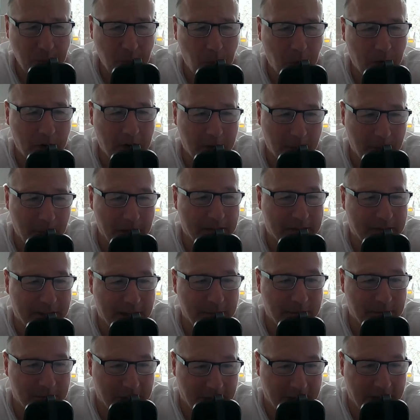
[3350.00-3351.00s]
are one of the best
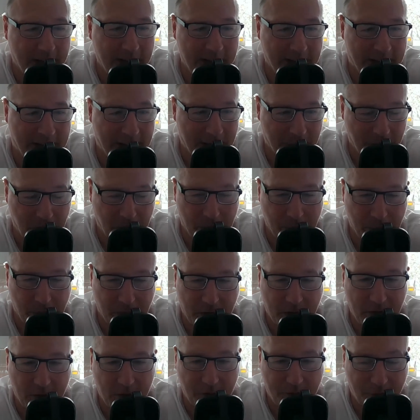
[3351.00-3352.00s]
teams in the league at the
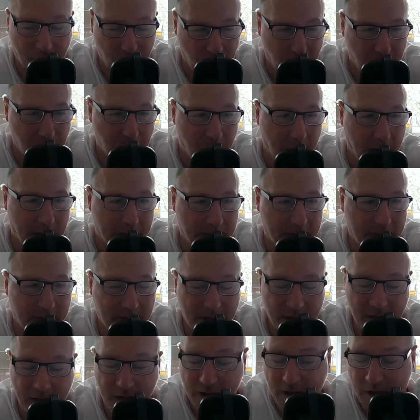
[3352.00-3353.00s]
moment, form-wise.
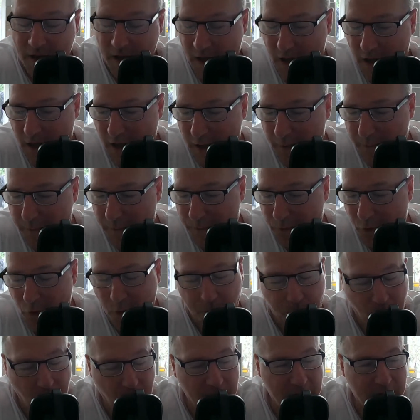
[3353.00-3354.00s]

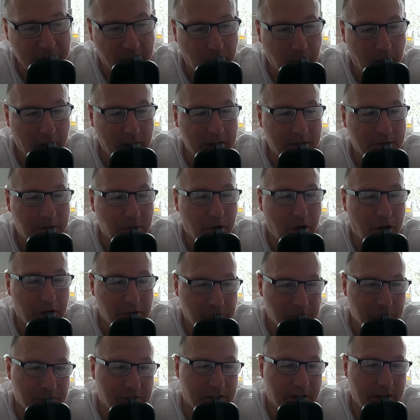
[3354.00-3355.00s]
Not points-wise, we're
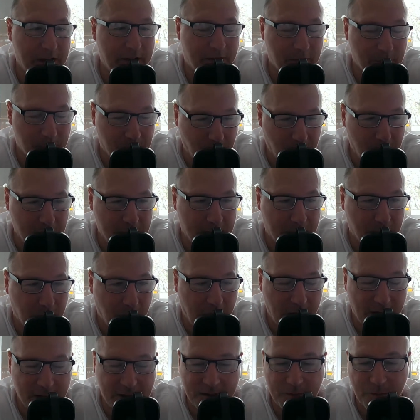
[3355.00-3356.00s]
underachieving
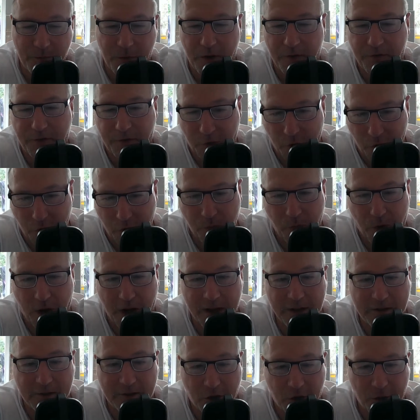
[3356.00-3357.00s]
points-wise, but
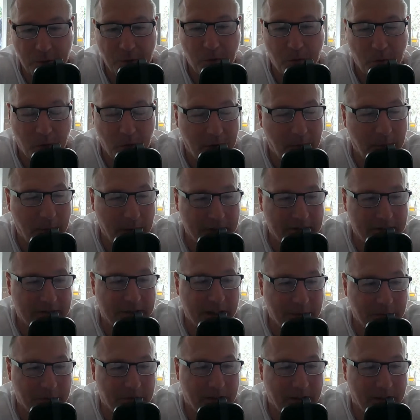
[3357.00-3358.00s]
form-wise, Tottenham are one of the best
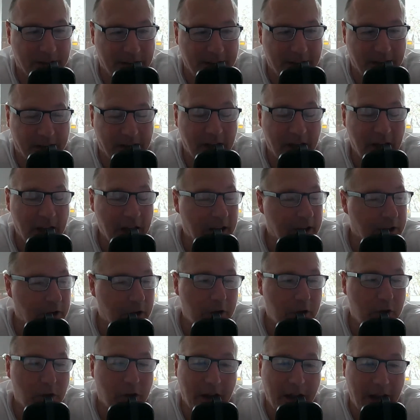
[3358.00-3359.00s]
teams in the league.
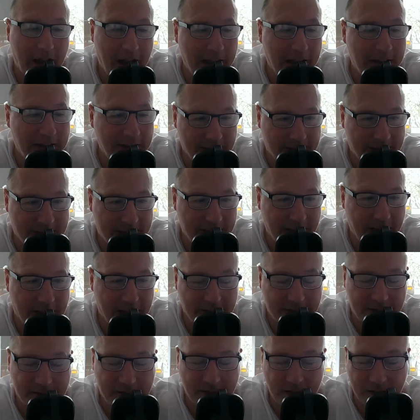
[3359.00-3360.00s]
You look at any
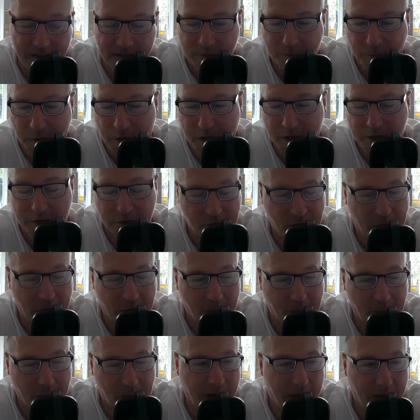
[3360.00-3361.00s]
stats, and Spurs are
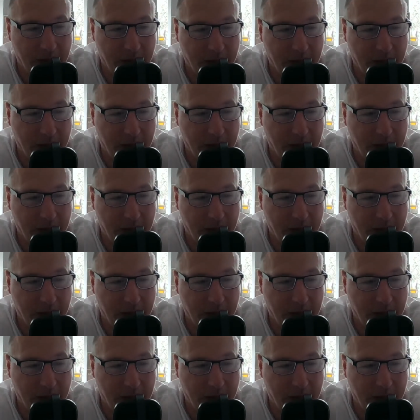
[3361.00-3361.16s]
up there.